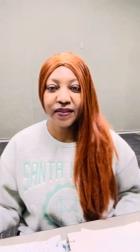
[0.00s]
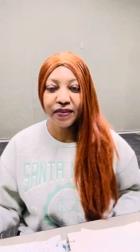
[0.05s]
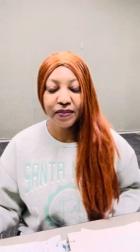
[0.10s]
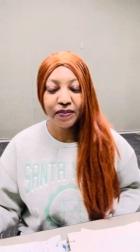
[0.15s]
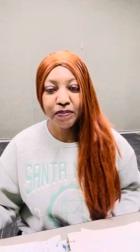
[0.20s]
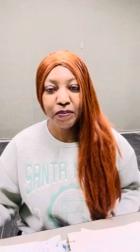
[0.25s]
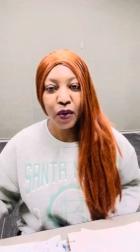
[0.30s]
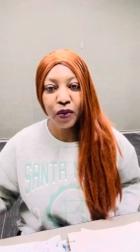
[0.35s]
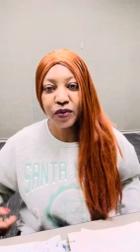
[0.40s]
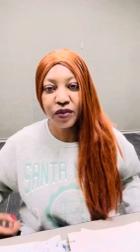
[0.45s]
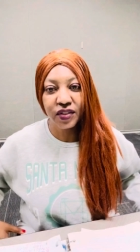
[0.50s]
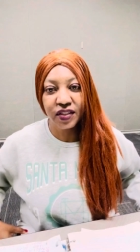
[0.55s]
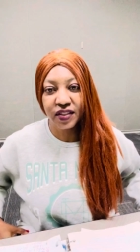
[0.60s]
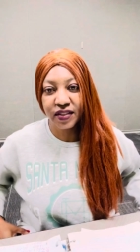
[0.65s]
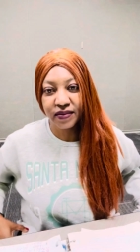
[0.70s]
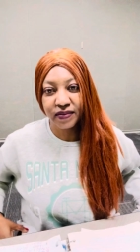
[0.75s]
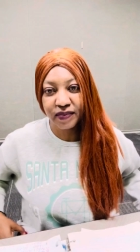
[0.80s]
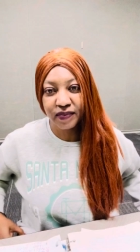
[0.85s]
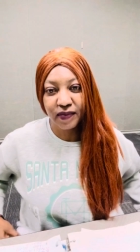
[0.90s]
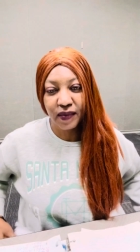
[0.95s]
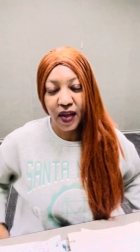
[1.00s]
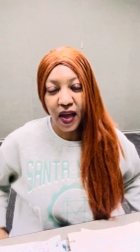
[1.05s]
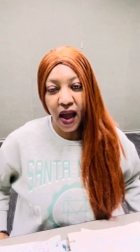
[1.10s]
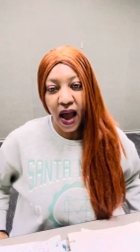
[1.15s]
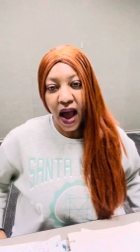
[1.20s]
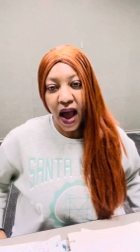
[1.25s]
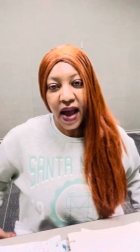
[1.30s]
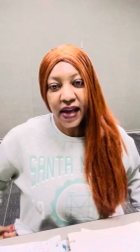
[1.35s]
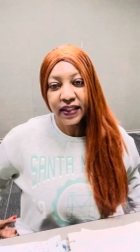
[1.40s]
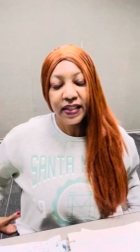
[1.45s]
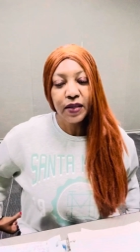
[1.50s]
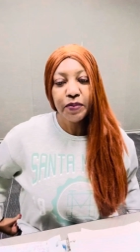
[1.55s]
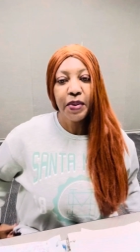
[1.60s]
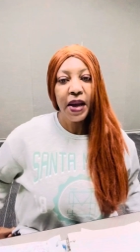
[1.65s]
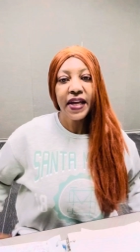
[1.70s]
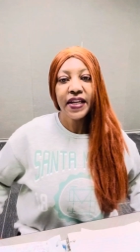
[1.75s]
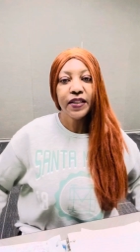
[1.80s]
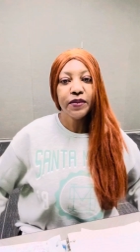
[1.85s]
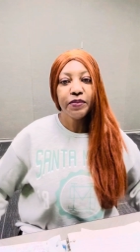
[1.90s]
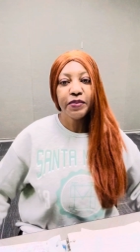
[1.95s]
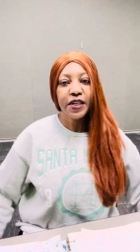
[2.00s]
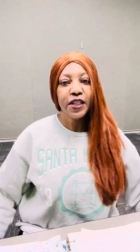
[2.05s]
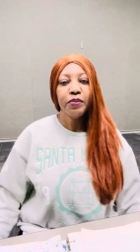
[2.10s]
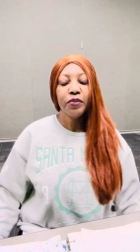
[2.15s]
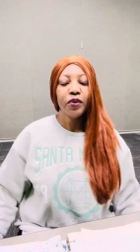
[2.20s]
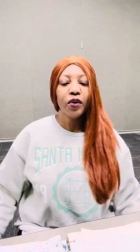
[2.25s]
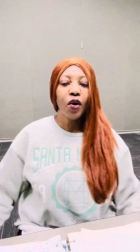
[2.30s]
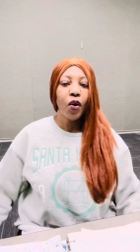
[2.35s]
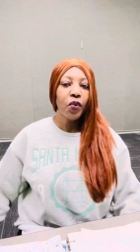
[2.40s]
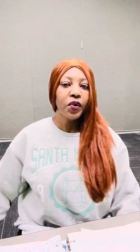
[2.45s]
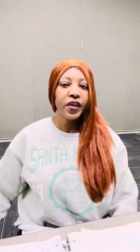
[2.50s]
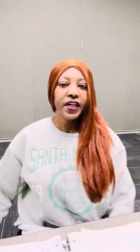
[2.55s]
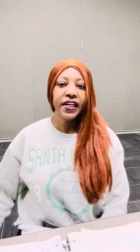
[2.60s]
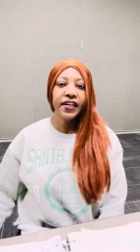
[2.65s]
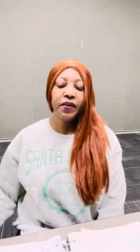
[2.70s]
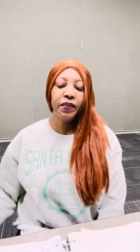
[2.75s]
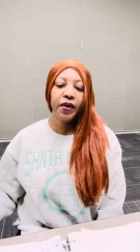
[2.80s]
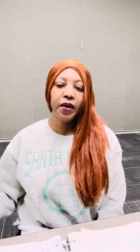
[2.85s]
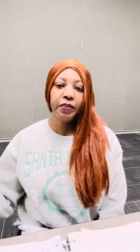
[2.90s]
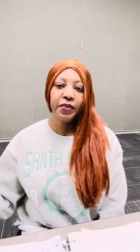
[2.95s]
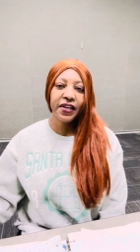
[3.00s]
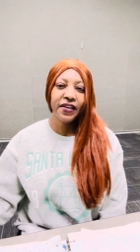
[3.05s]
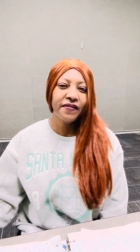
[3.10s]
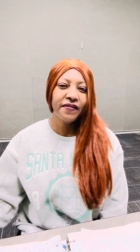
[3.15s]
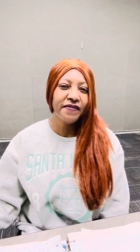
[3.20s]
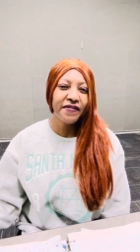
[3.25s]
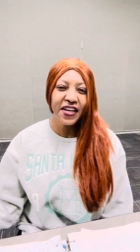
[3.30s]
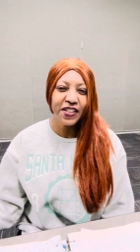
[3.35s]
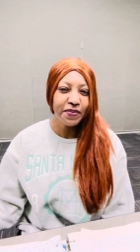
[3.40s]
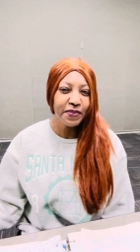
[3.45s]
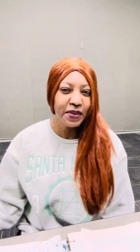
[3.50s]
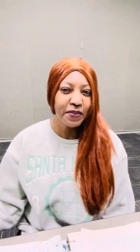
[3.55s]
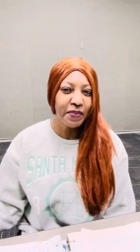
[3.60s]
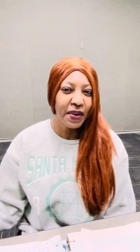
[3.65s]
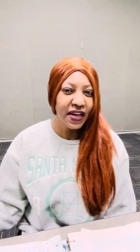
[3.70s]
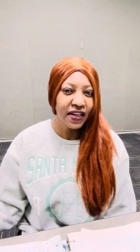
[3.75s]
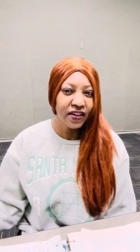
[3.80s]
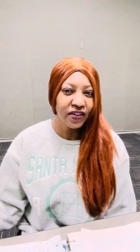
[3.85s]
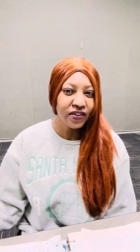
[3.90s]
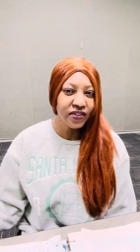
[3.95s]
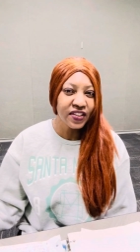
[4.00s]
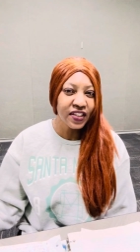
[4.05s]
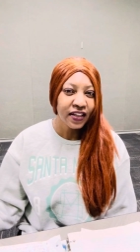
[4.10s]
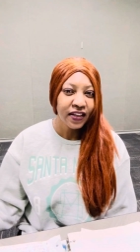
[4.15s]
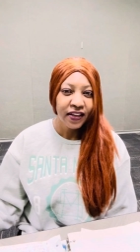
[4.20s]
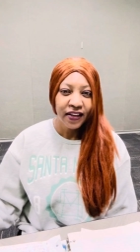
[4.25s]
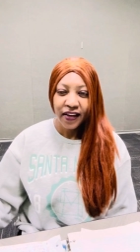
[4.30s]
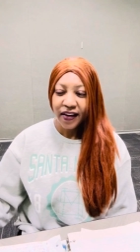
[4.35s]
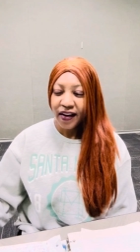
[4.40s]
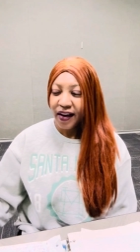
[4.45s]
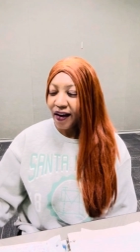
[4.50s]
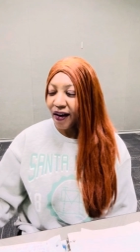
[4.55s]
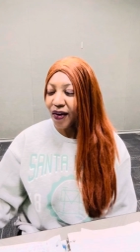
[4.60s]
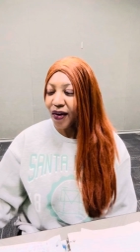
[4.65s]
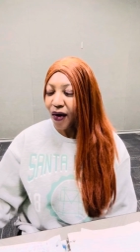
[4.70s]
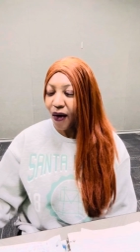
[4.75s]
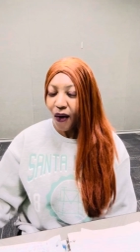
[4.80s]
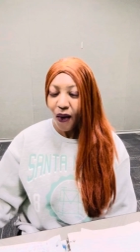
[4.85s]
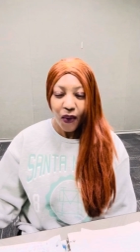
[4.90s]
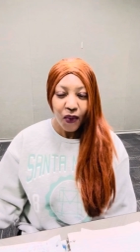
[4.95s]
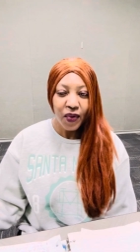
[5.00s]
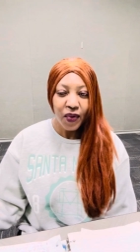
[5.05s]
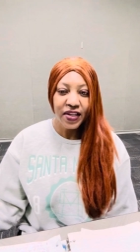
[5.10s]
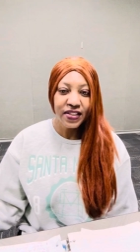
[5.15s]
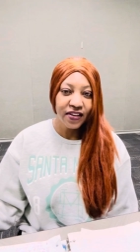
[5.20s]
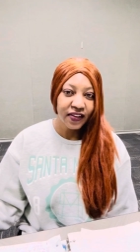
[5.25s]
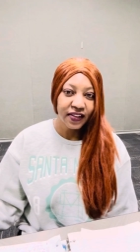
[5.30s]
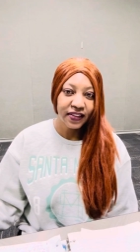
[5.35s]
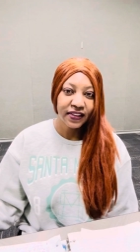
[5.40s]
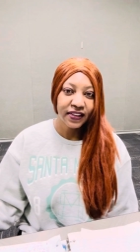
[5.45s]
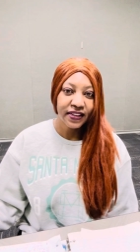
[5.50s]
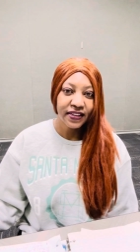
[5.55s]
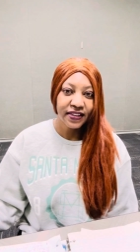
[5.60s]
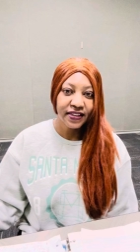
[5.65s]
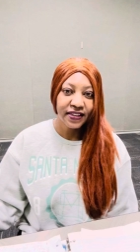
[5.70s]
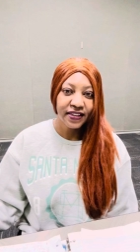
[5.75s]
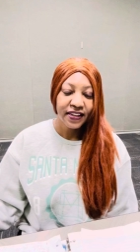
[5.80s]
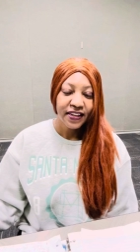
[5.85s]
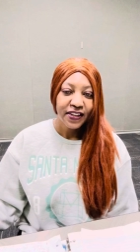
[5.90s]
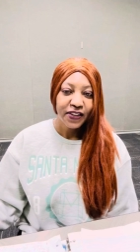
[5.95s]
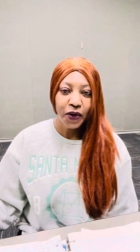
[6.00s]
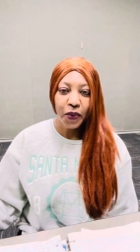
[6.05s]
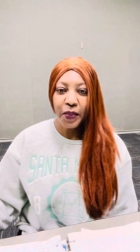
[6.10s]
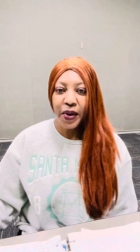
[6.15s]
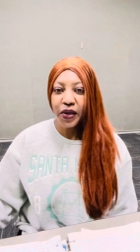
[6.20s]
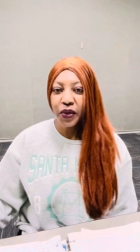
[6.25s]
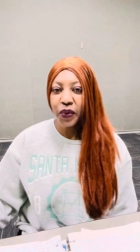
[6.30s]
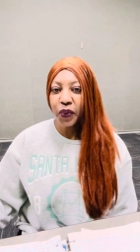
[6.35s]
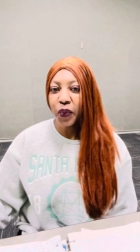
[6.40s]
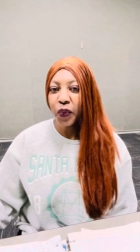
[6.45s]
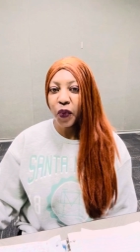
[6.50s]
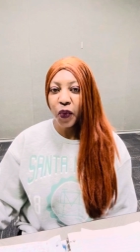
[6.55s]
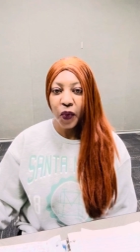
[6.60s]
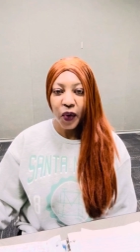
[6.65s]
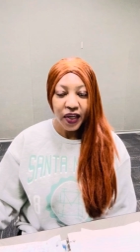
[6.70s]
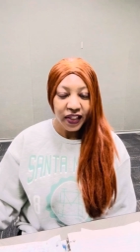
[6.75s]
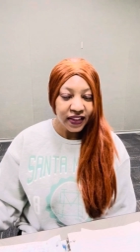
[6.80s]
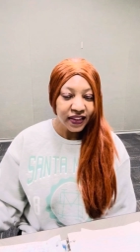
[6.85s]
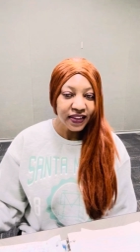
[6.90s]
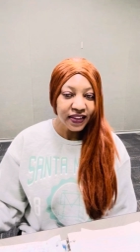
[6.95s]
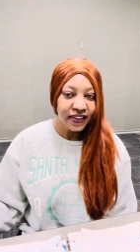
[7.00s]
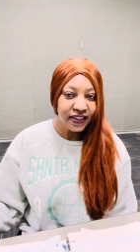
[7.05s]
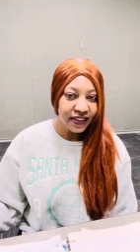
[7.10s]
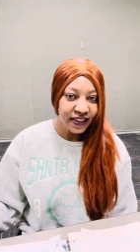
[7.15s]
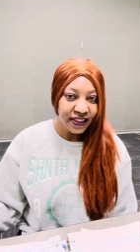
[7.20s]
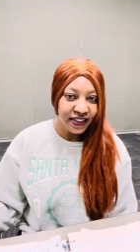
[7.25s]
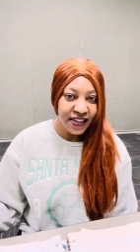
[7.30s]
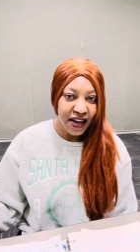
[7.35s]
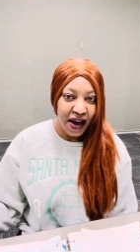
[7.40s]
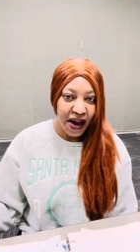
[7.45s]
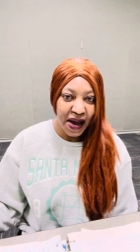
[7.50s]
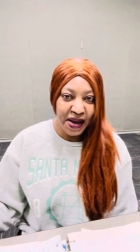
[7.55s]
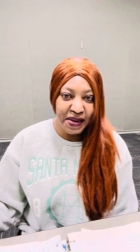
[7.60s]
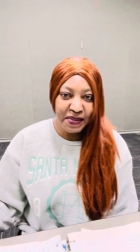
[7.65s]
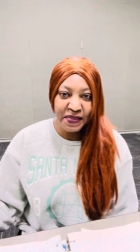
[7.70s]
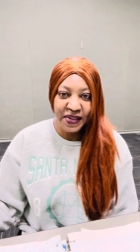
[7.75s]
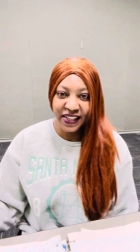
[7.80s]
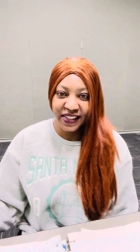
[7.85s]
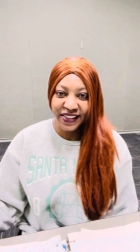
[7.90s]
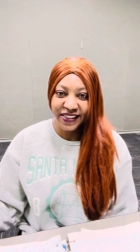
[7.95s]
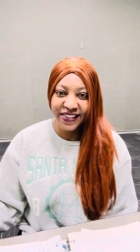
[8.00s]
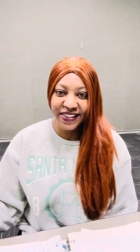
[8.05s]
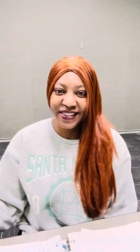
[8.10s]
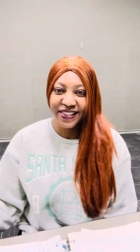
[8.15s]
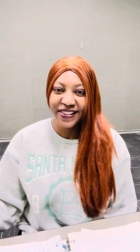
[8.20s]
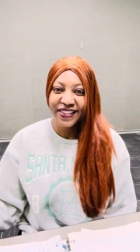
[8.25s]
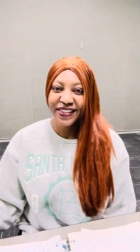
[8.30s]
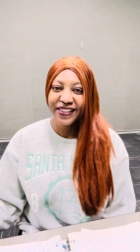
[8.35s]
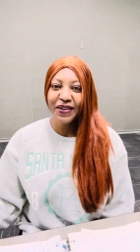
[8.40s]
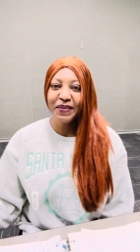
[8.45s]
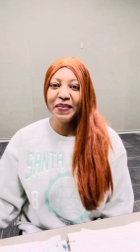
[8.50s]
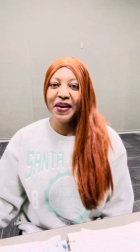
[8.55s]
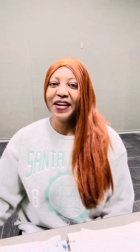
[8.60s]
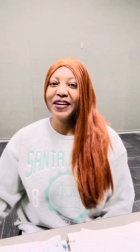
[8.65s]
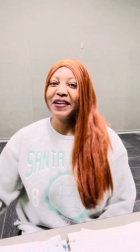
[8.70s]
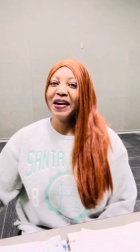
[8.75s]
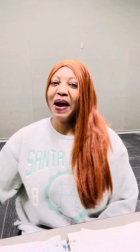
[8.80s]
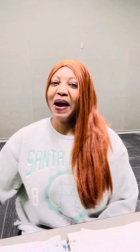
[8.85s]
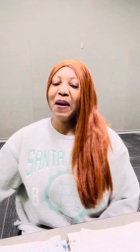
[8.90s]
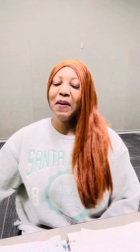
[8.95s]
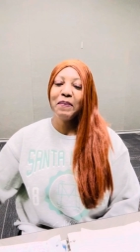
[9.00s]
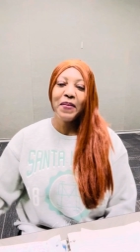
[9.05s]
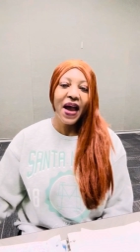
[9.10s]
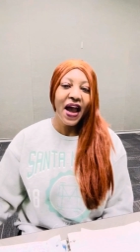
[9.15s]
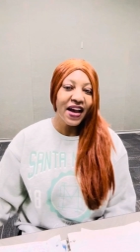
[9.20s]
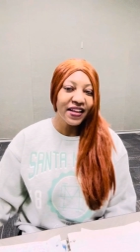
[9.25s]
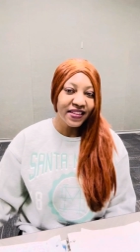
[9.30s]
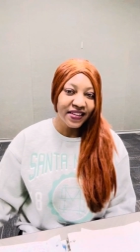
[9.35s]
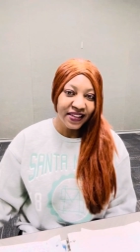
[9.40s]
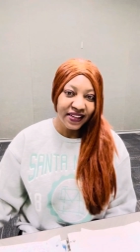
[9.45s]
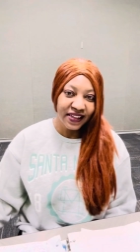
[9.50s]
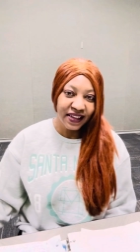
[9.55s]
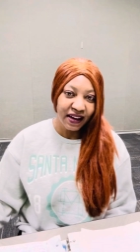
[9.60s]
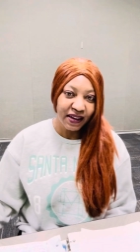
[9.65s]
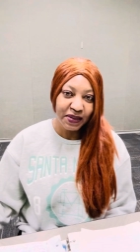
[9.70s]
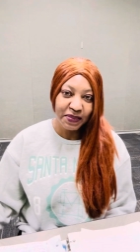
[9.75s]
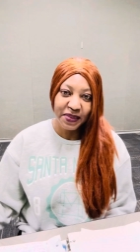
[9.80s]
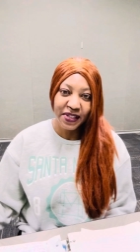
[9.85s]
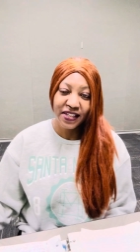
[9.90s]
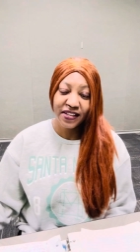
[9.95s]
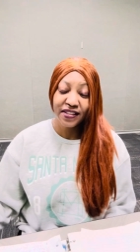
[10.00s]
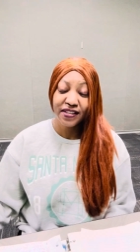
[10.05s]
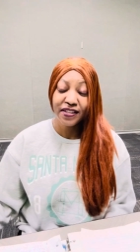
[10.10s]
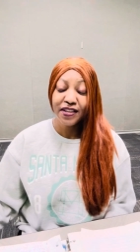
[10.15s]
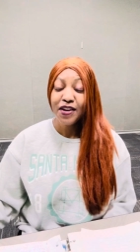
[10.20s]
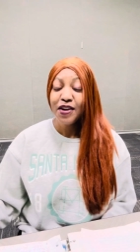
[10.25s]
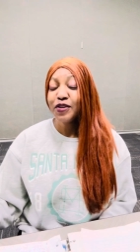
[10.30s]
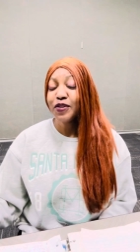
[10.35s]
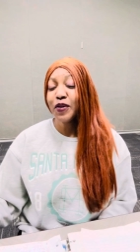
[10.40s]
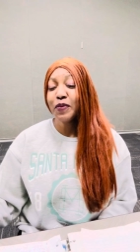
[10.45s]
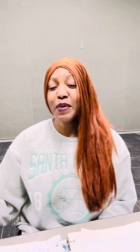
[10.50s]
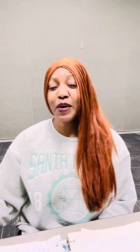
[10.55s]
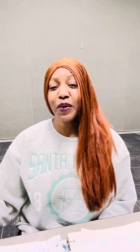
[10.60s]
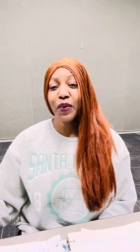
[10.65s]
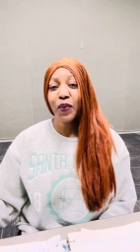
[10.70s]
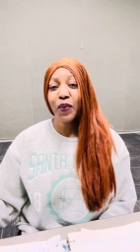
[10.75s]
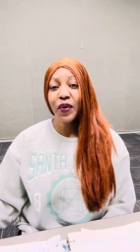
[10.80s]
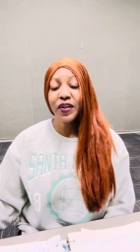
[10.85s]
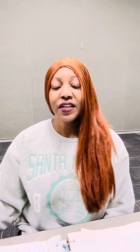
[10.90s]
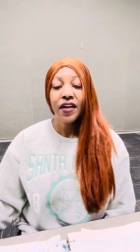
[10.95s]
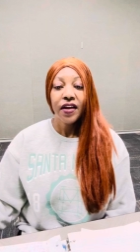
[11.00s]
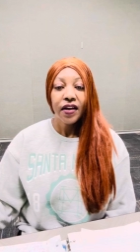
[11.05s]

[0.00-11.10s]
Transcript: most highly paid people going anywhere, but investment bankers are always on the list, no matter what the time is, no matter how bad the economy is, no matter what.